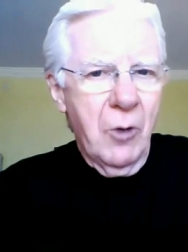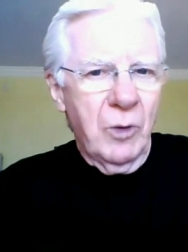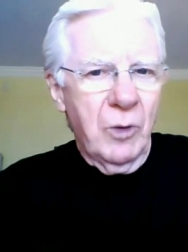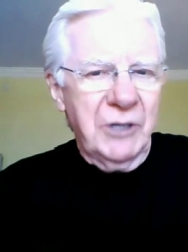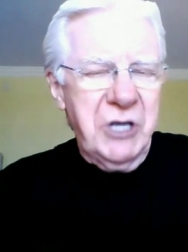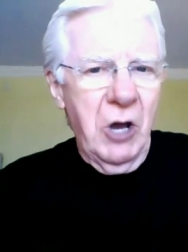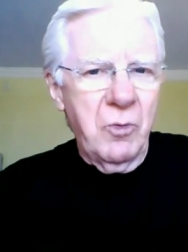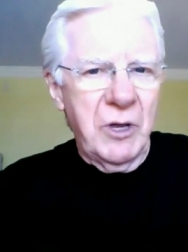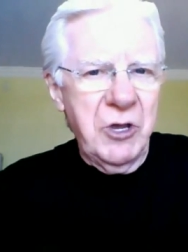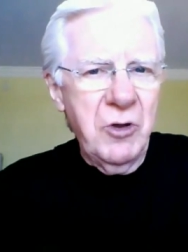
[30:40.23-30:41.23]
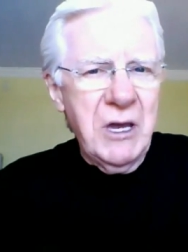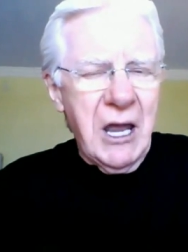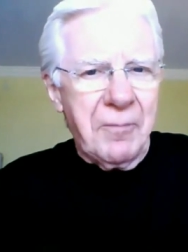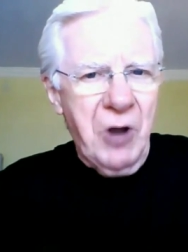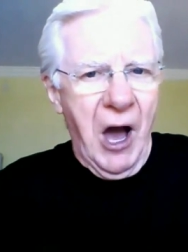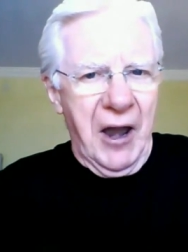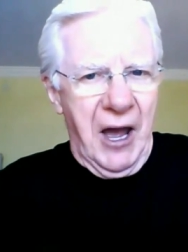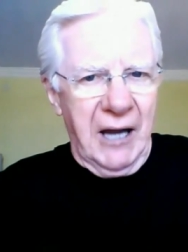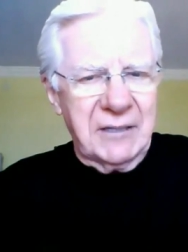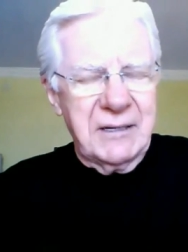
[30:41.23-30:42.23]
Well, you know, when you get a
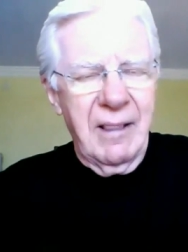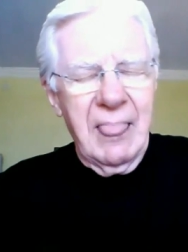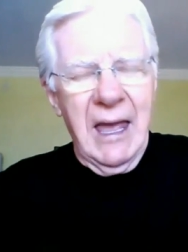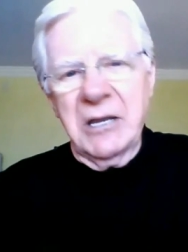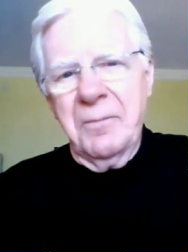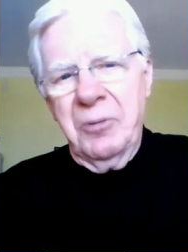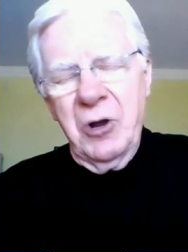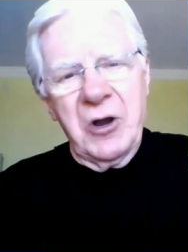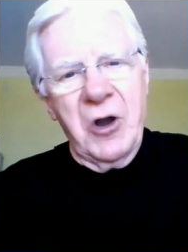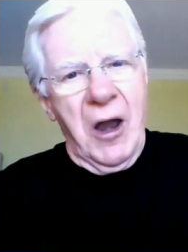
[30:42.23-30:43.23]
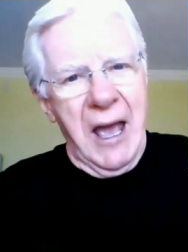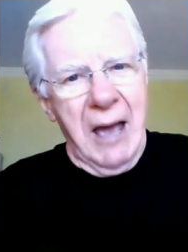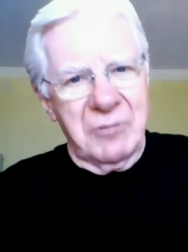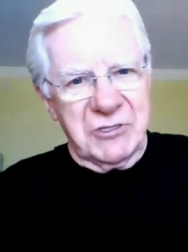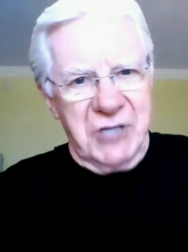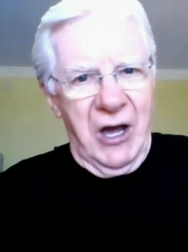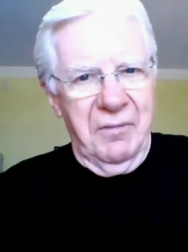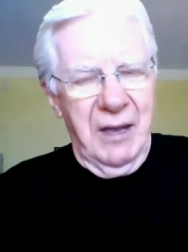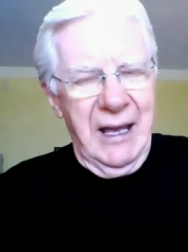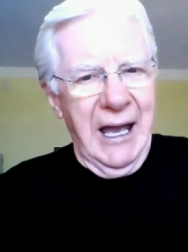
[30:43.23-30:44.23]
product and you put it on Amazon